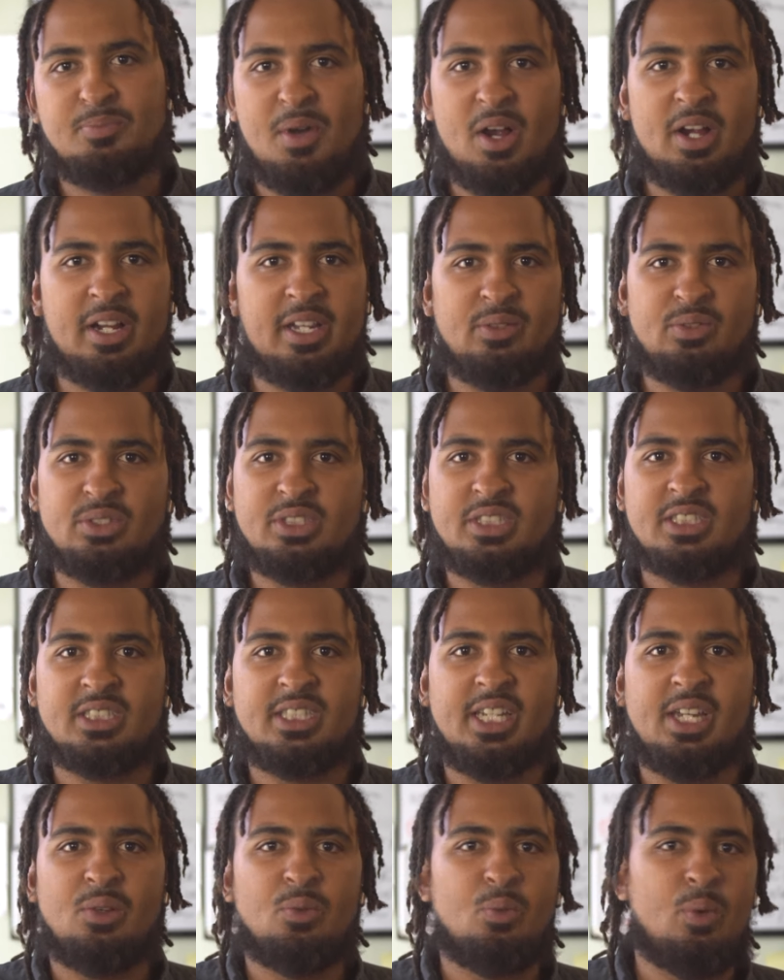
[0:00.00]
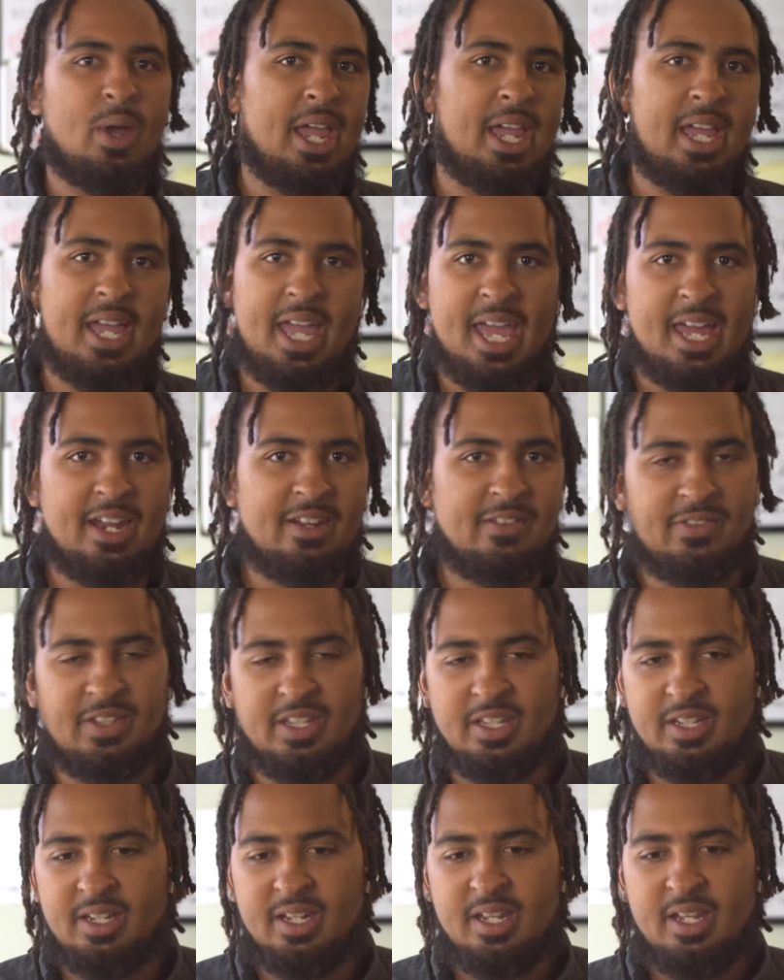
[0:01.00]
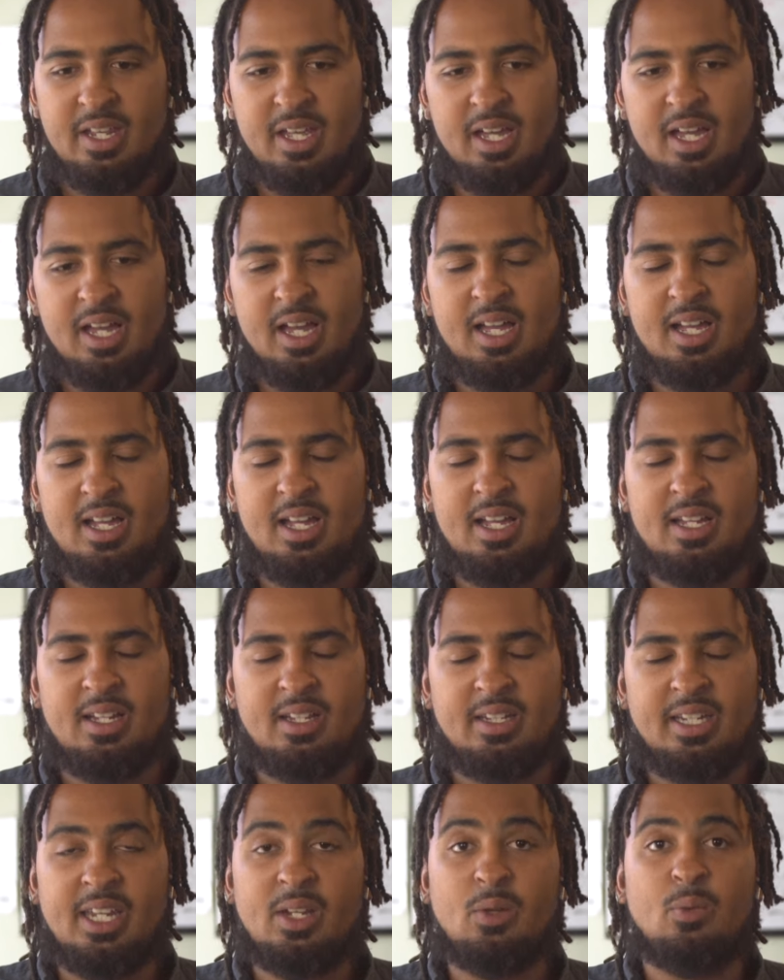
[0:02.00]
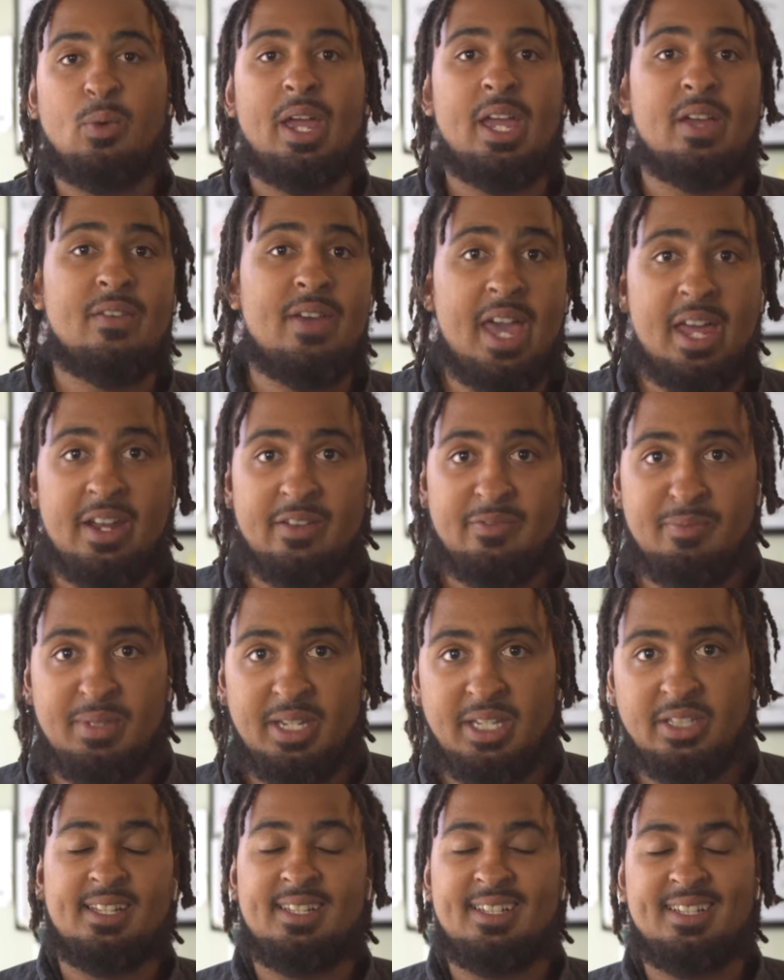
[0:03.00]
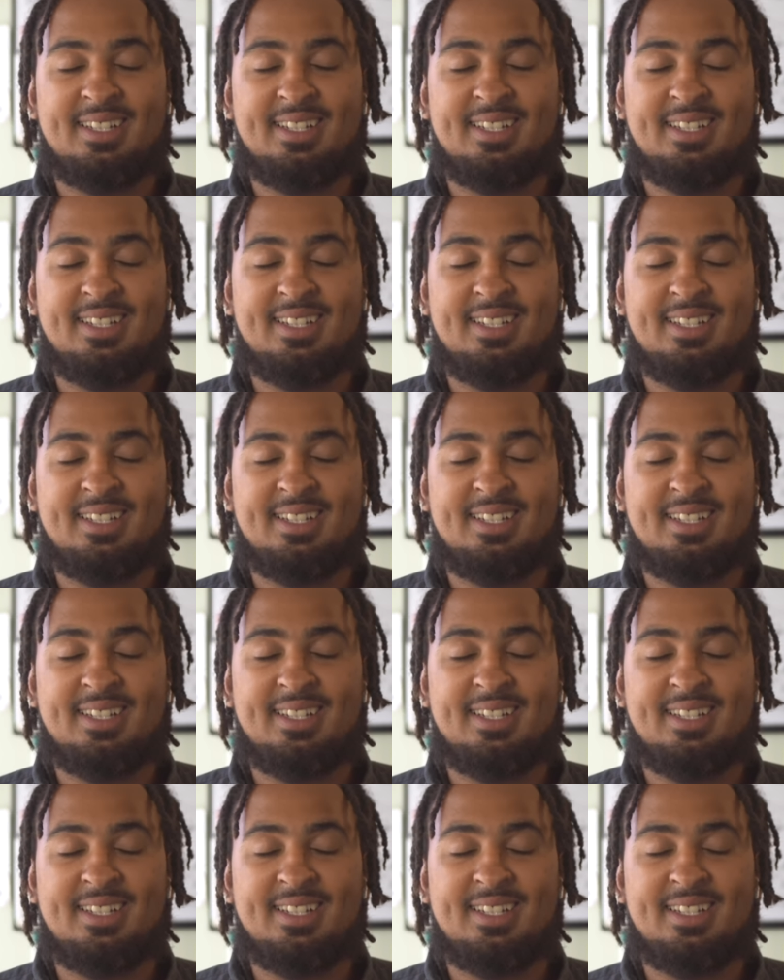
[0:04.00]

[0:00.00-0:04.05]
market was just getting way ahead of it, uh, getting way ahead of me.